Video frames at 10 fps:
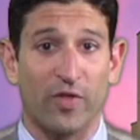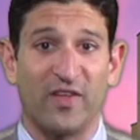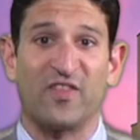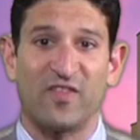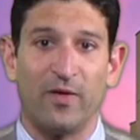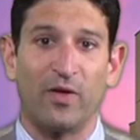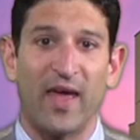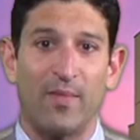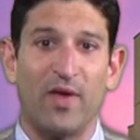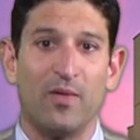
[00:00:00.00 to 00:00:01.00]
that still
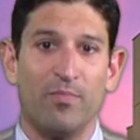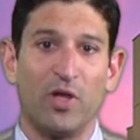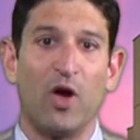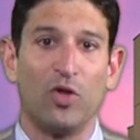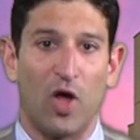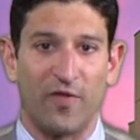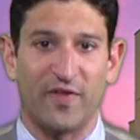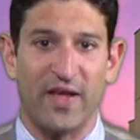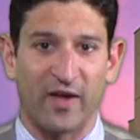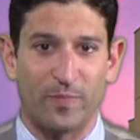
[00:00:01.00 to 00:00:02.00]
came in below
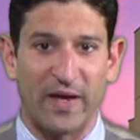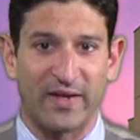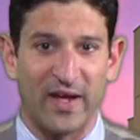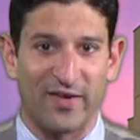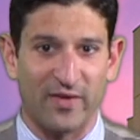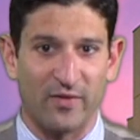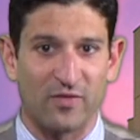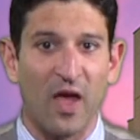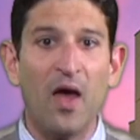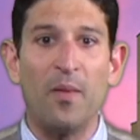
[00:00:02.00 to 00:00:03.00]
lofty
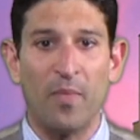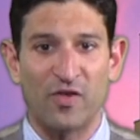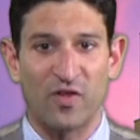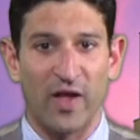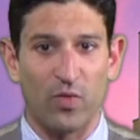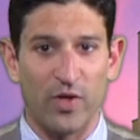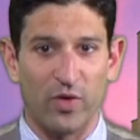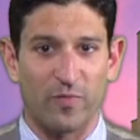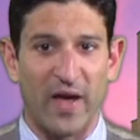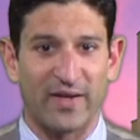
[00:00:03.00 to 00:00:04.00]
expectations, much like when you
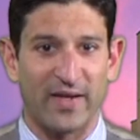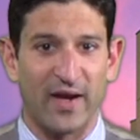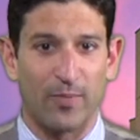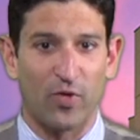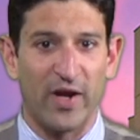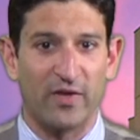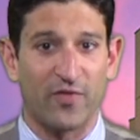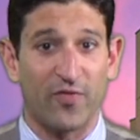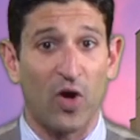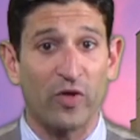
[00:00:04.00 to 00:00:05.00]
expect to get upgraded to
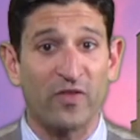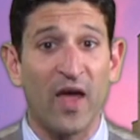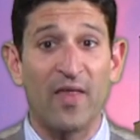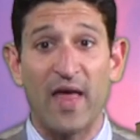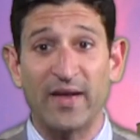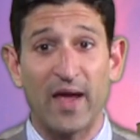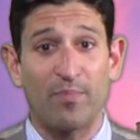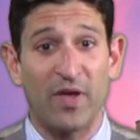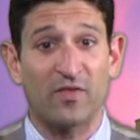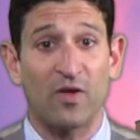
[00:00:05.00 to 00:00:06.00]
first, then get
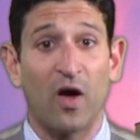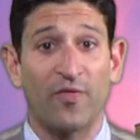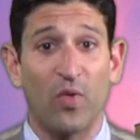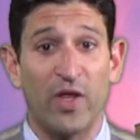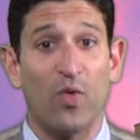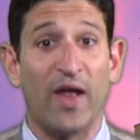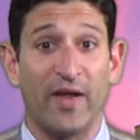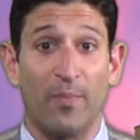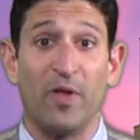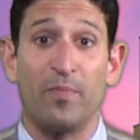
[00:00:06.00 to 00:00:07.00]
pissed off when you end
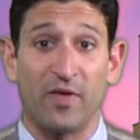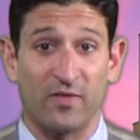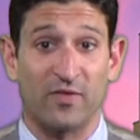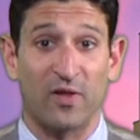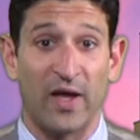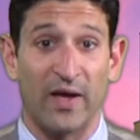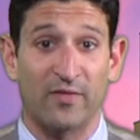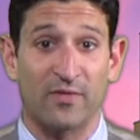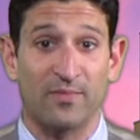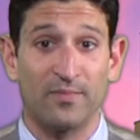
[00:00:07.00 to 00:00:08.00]
up in business
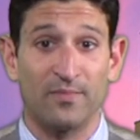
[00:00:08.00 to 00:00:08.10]
class.